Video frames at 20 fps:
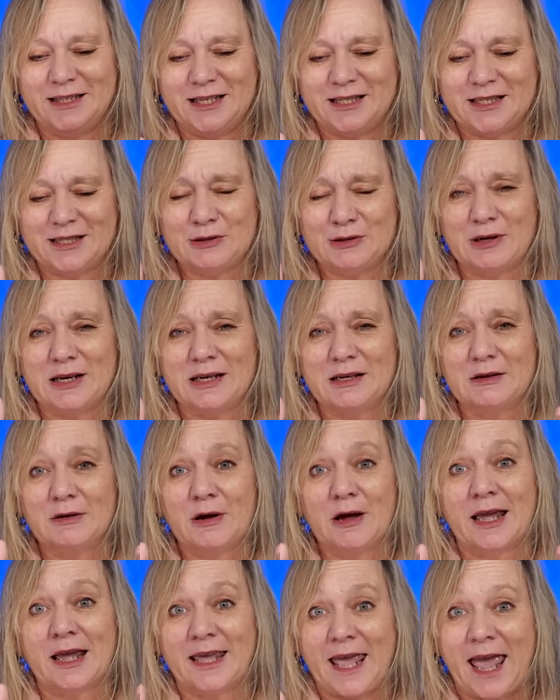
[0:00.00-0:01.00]
this,
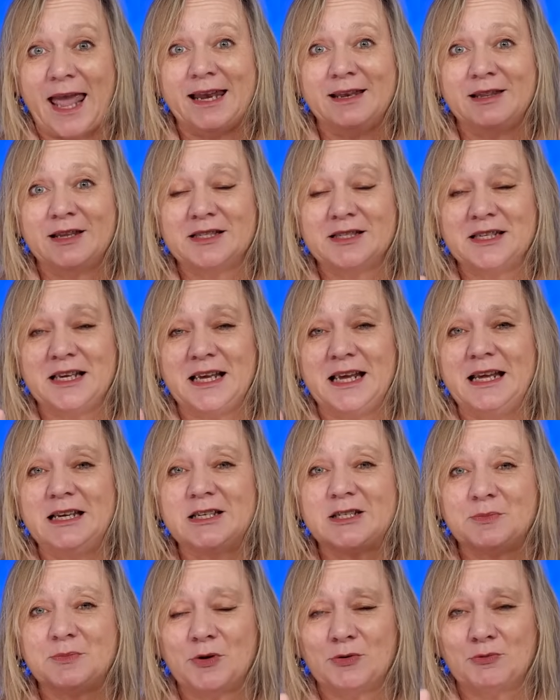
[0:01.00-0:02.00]
again, this
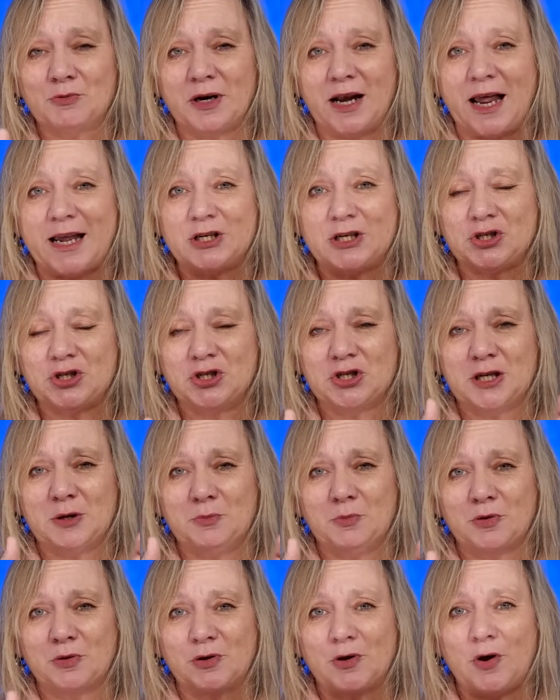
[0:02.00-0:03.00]
intimate
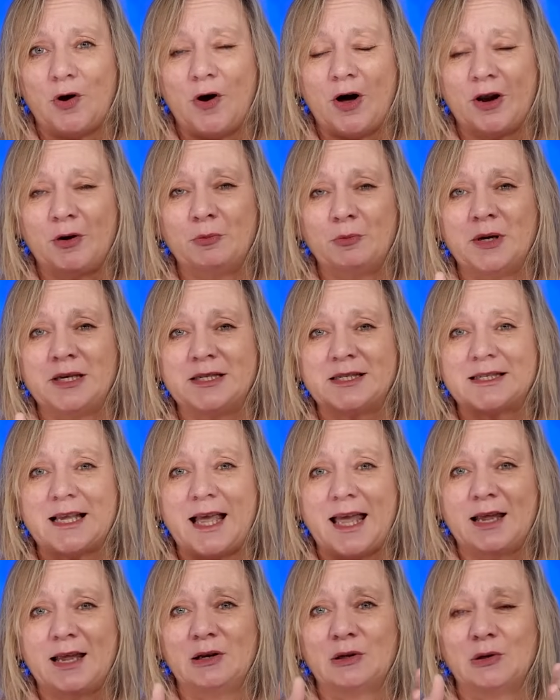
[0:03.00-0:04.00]
relationship with God. And we
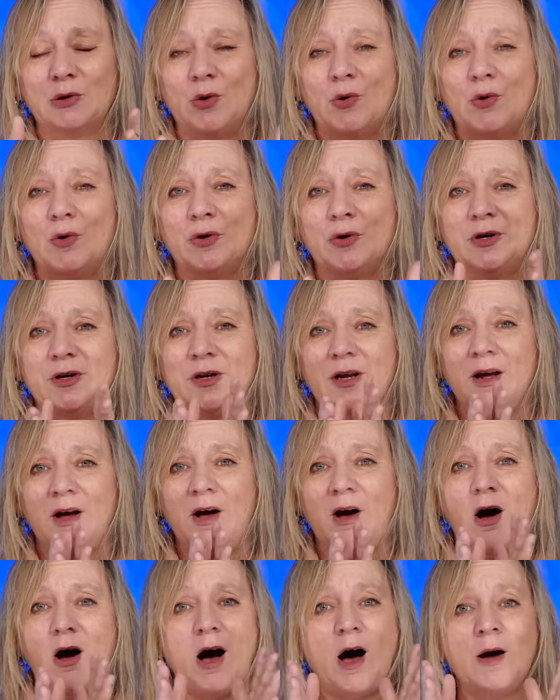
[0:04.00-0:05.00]
say, Lord,
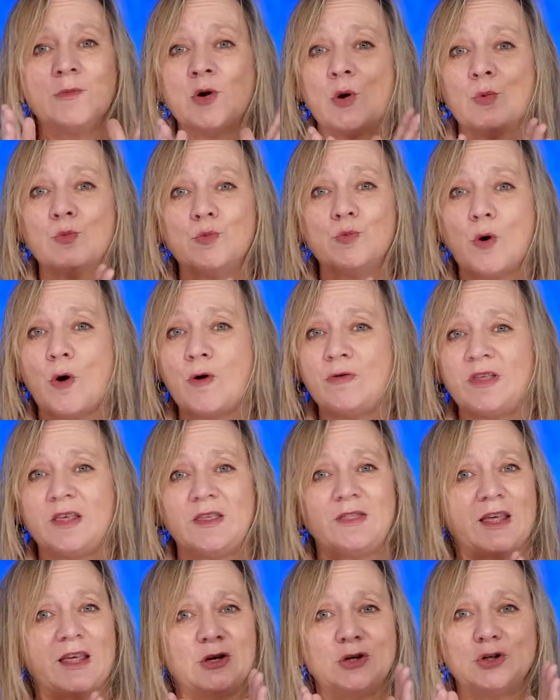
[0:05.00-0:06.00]
I'm not
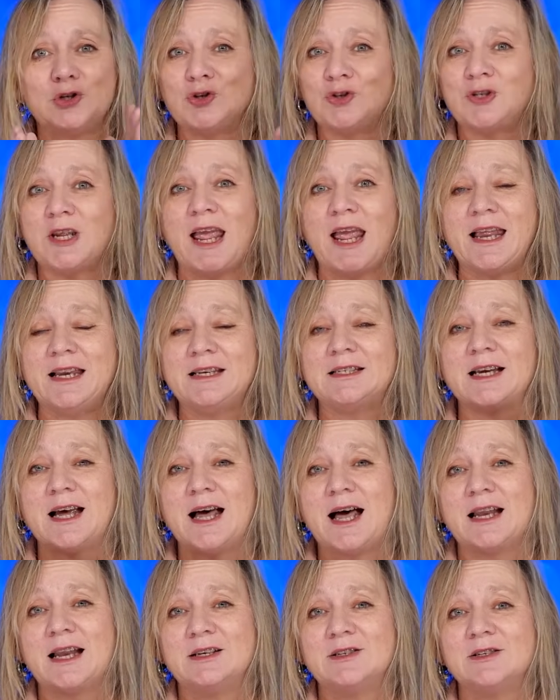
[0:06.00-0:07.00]
worthy that you should
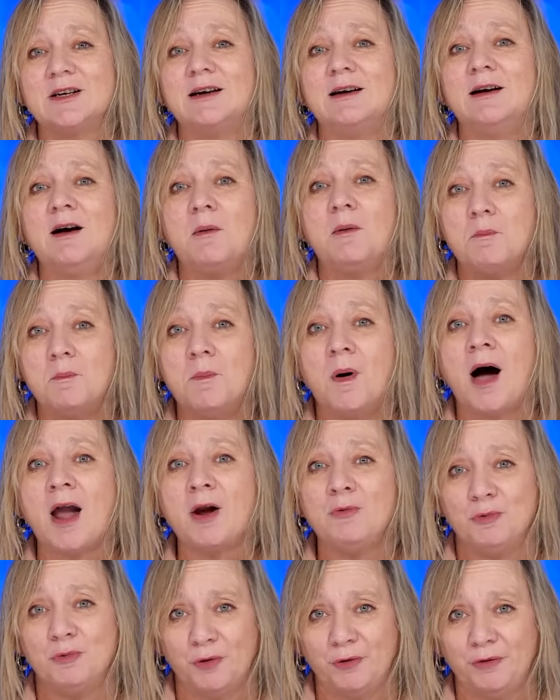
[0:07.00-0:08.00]
enter under
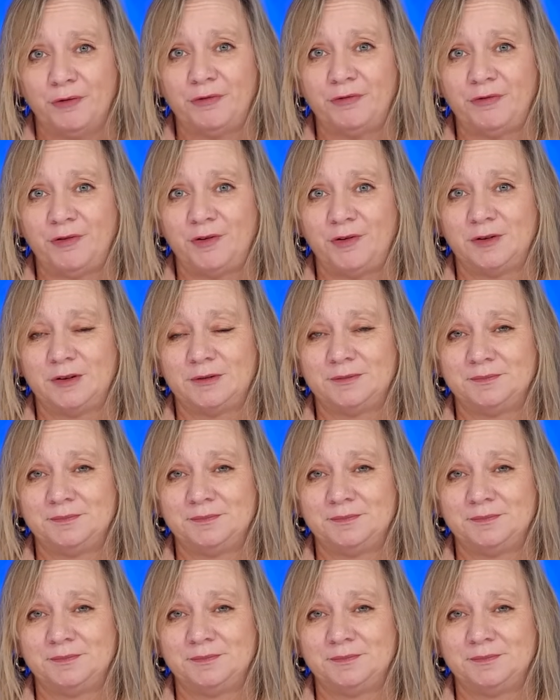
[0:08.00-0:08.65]
my roof.